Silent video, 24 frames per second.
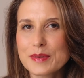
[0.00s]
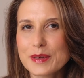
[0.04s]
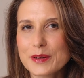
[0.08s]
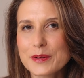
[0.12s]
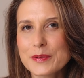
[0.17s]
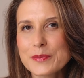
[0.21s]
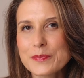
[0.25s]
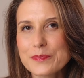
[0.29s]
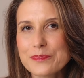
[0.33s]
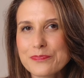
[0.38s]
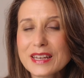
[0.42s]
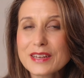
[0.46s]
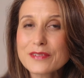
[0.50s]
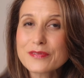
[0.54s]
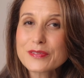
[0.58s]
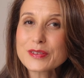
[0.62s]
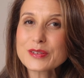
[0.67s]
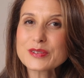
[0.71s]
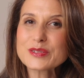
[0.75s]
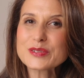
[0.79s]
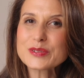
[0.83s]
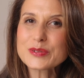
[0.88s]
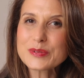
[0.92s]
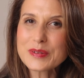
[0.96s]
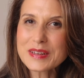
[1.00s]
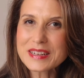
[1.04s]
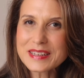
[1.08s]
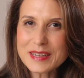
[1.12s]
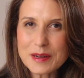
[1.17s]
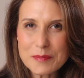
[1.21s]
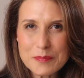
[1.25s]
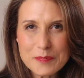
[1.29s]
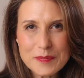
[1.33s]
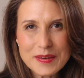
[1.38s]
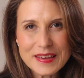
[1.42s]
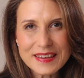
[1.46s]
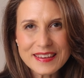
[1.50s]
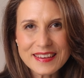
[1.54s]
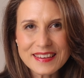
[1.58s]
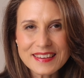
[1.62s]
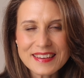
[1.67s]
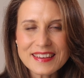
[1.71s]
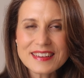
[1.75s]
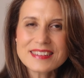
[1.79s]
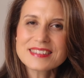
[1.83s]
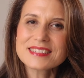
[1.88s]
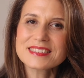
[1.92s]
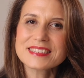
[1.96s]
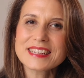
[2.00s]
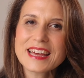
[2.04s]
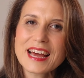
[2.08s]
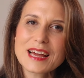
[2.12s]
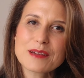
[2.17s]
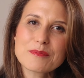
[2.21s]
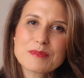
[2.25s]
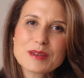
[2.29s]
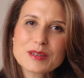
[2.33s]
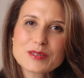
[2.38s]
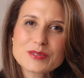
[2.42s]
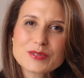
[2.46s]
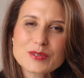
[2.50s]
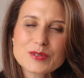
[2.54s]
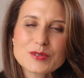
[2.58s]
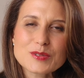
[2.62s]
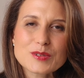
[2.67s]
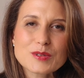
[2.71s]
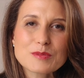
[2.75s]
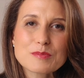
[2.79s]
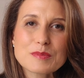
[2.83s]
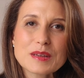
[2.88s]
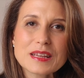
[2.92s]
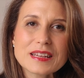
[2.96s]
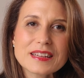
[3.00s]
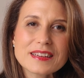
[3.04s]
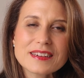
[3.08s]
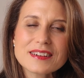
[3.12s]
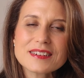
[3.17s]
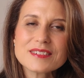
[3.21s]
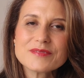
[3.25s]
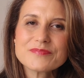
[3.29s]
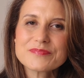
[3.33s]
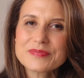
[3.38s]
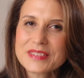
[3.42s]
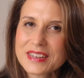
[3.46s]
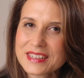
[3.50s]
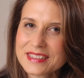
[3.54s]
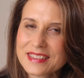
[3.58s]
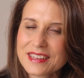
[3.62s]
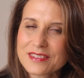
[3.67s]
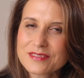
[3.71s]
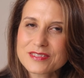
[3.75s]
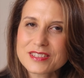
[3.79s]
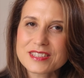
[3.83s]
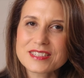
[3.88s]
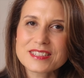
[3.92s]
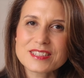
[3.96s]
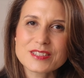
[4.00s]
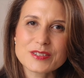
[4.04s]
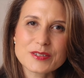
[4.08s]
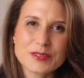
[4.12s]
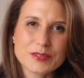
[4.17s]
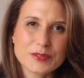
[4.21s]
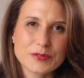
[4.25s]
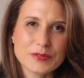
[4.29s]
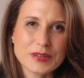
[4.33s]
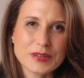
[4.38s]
meal. And if you do end up making it, tag me on social media. I'd love to see your